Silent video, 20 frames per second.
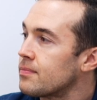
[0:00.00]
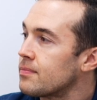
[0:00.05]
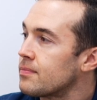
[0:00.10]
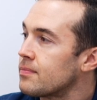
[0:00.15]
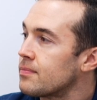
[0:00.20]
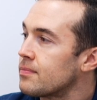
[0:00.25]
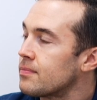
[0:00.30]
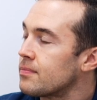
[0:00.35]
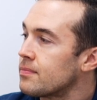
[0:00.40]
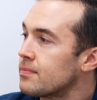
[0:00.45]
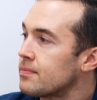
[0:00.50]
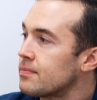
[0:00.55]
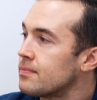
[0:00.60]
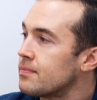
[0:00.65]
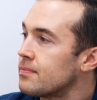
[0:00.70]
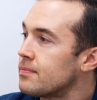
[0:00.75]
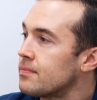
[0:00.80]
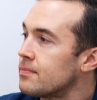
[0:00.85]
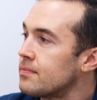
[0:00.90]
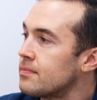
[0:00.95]

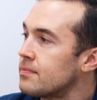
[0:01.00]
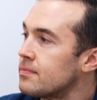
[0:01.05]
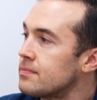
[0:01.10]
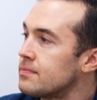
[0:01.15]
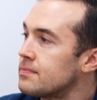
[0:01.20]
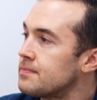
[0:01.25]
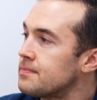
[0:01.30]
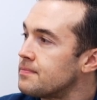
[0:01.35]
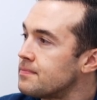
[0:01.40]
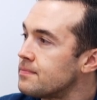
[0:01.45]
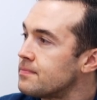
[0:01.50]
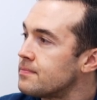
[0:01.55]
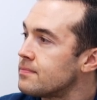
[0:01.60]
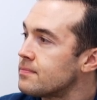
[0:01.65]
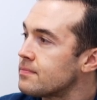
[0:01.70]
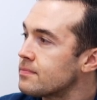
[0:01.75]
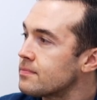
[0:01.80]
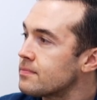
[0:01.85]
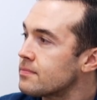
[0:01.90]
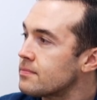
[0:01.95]

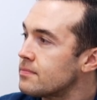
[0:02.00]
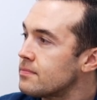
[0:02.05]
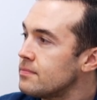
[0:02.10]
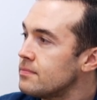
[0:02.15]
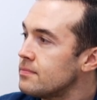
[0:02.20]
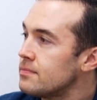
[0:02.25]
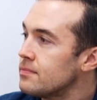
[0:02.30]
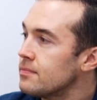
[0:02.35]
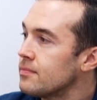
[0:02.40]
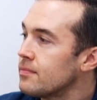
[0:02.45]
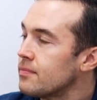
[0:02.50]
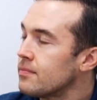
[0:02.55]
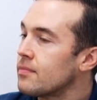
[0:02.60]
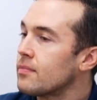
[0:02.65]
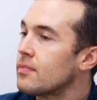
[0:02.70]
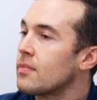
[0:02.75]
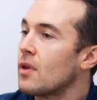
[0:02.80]
The person shown says nothing.